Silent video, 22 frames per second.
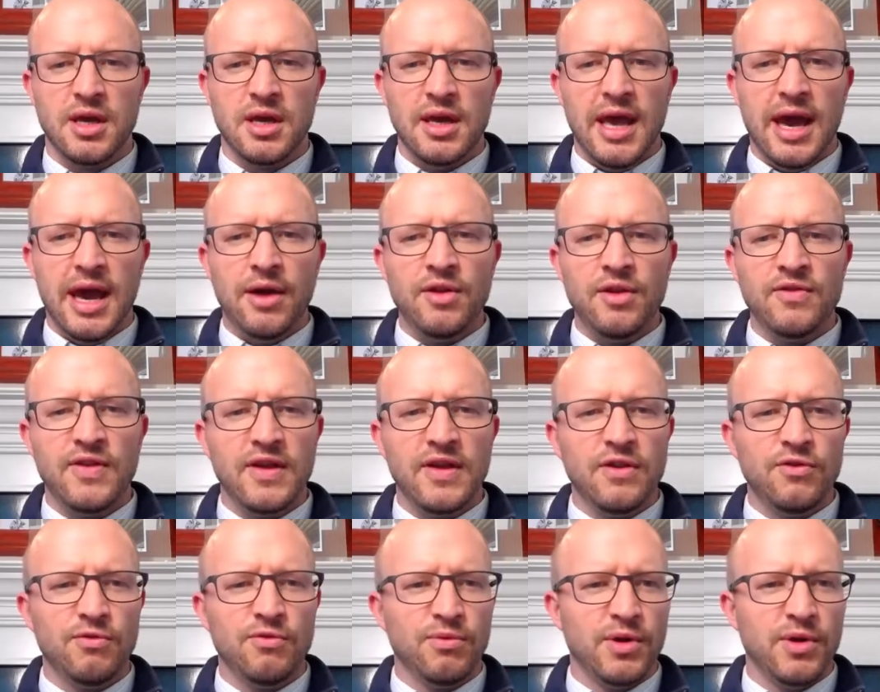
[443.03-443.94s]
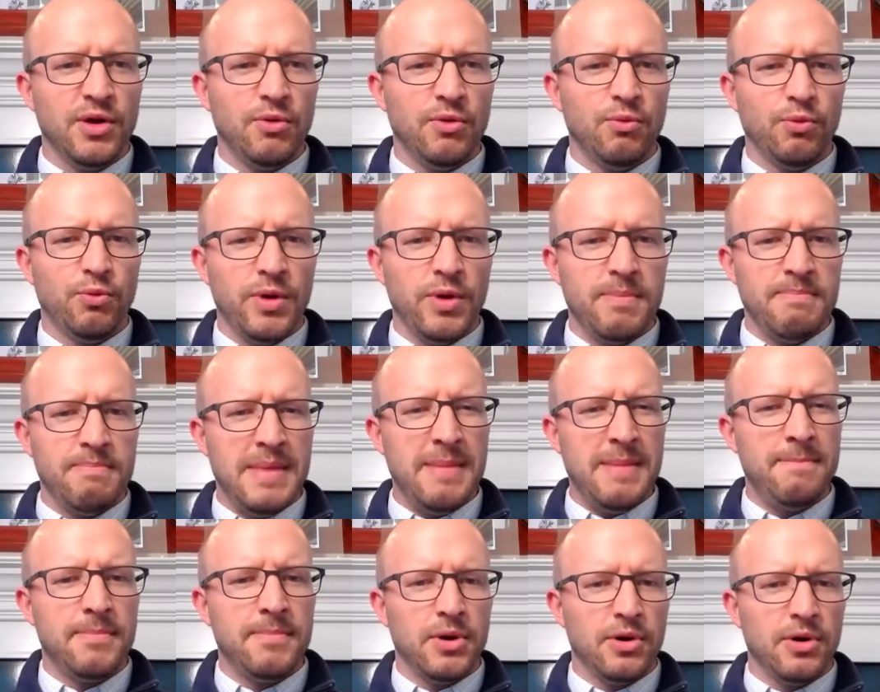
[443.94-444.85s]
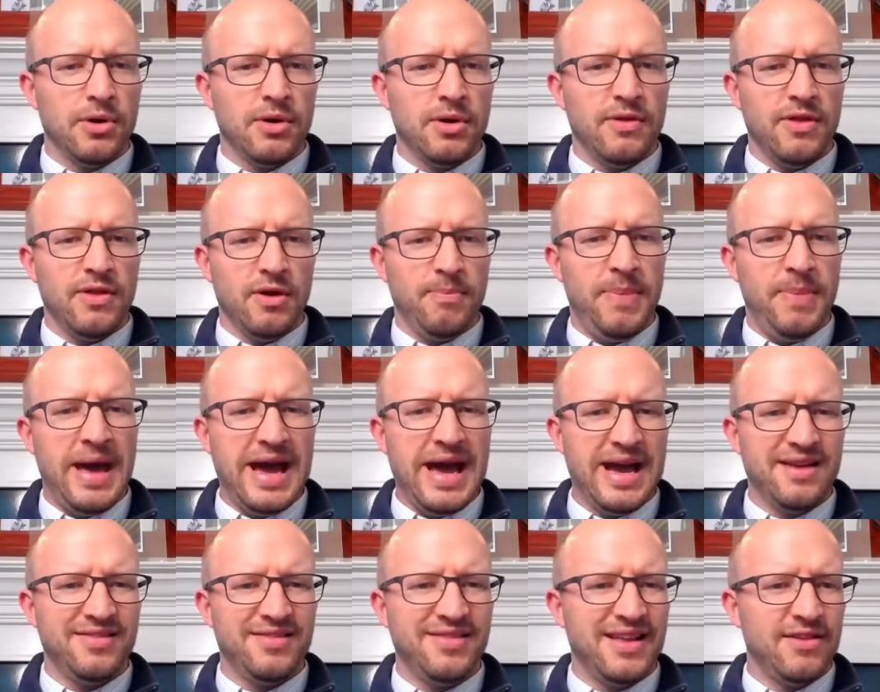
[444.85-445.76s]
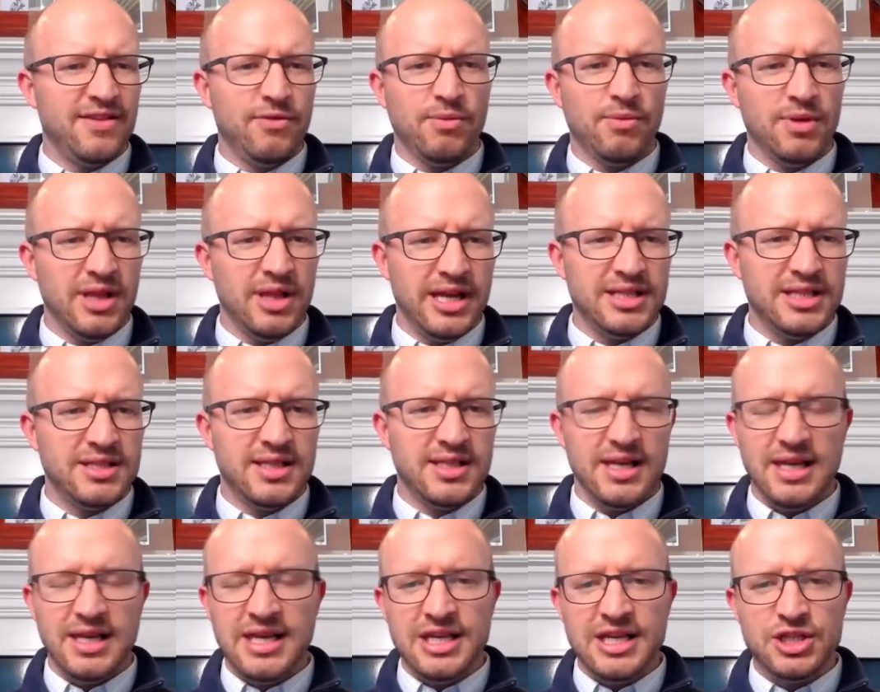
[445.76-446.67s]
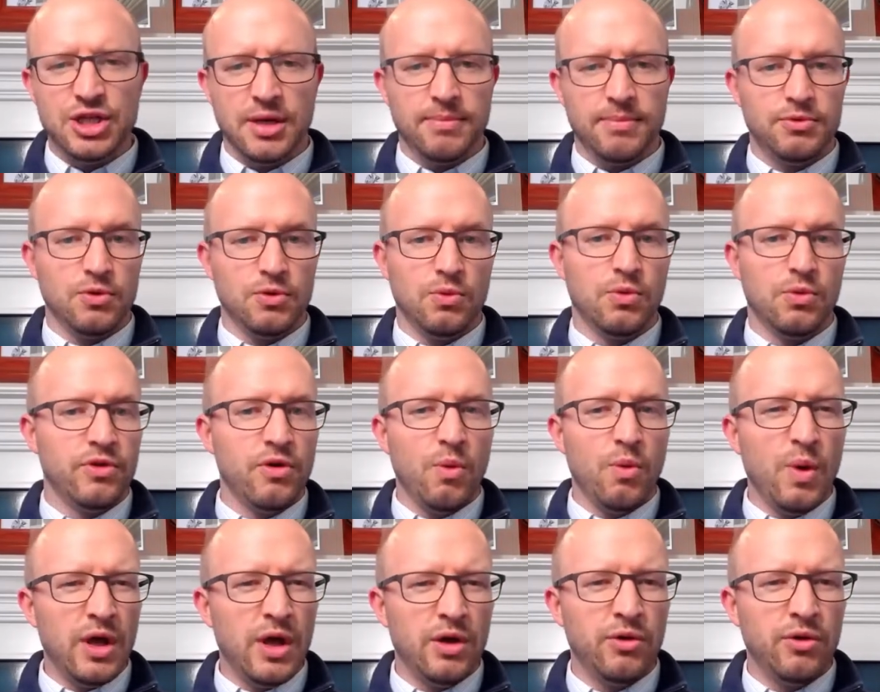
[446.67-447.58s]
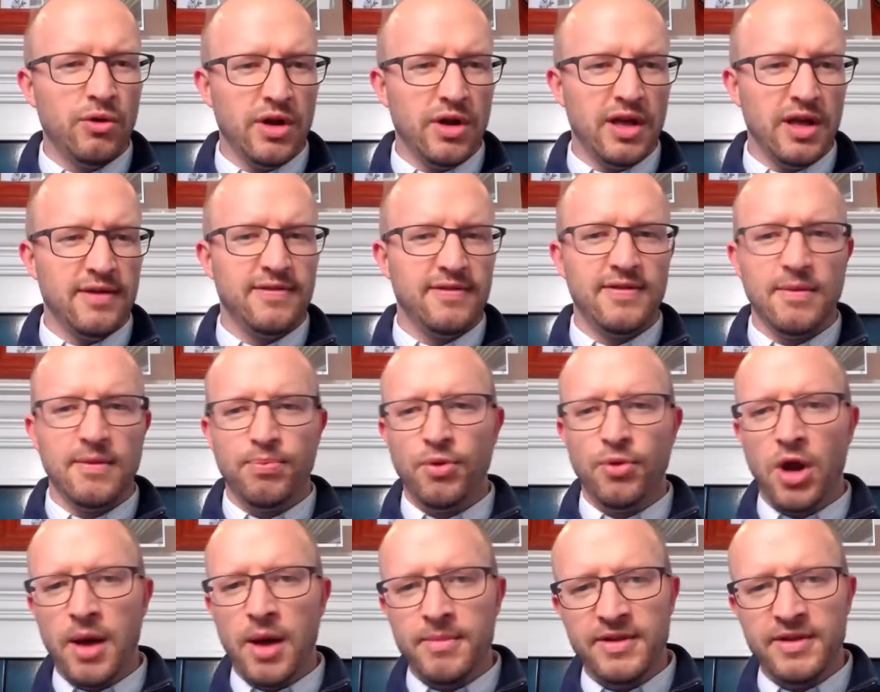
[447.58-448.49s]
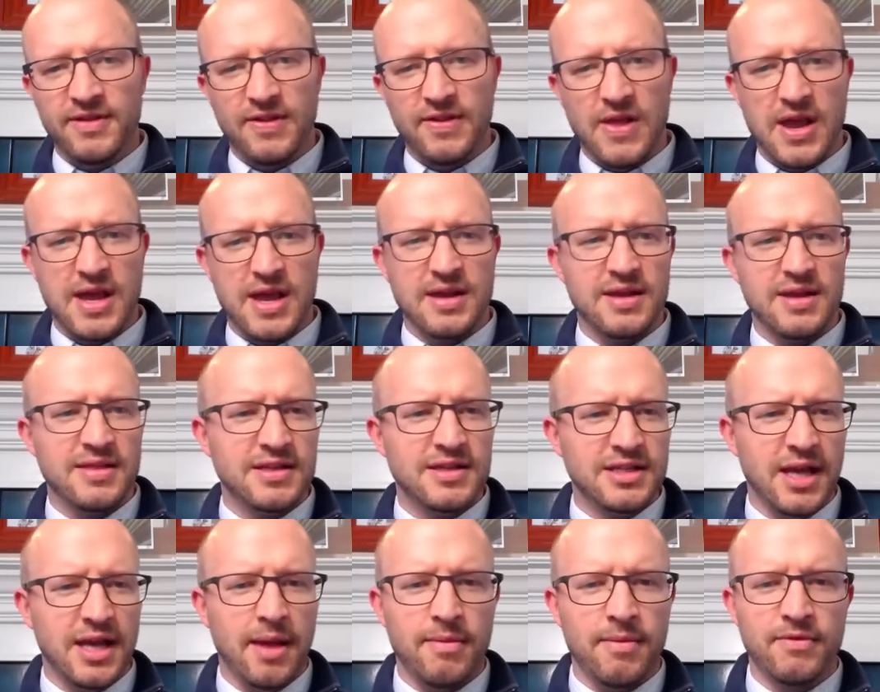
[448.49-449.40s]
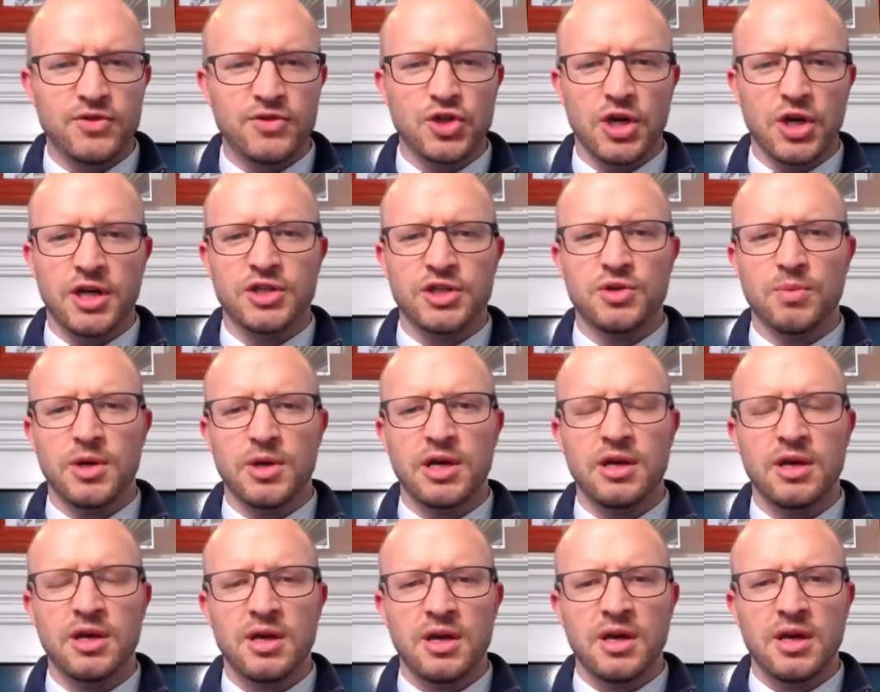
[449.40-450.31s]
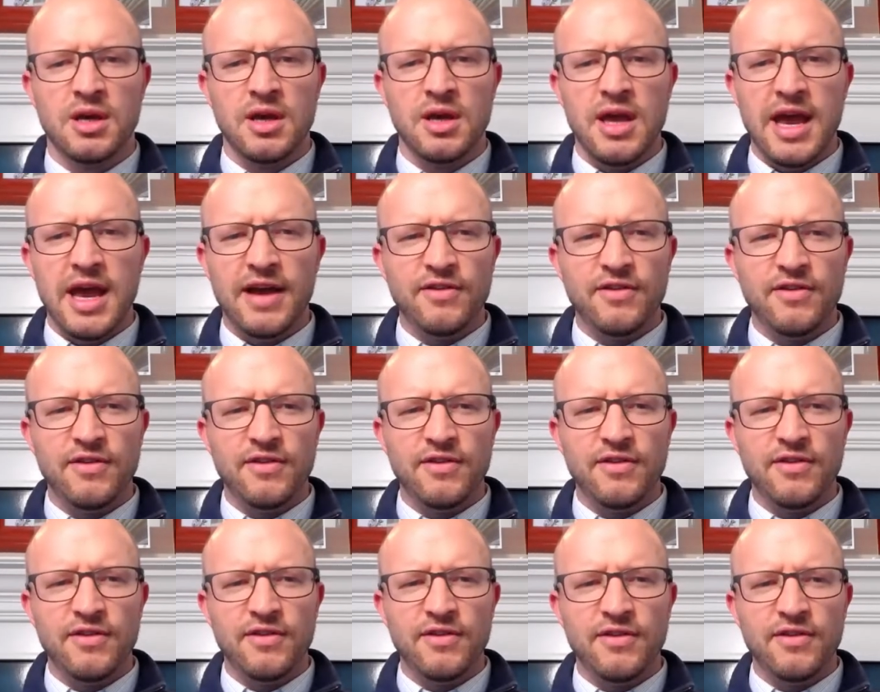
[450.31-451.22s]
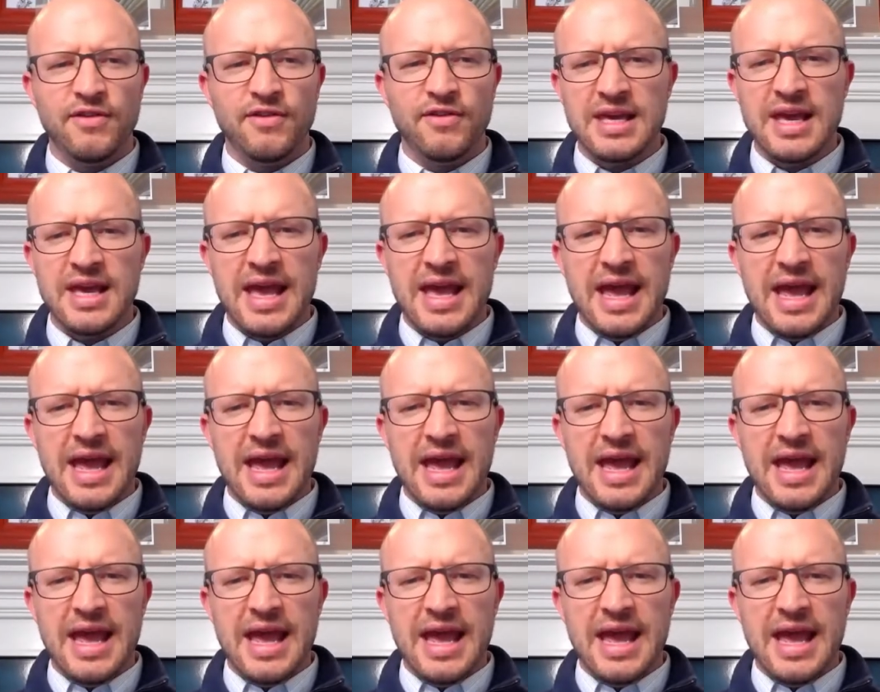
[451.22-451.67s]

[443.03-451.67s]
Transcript: How does Israel remember their past as it relates to Egypt or the wilderness, the Promised Land, in the time of Joshua? As you will see,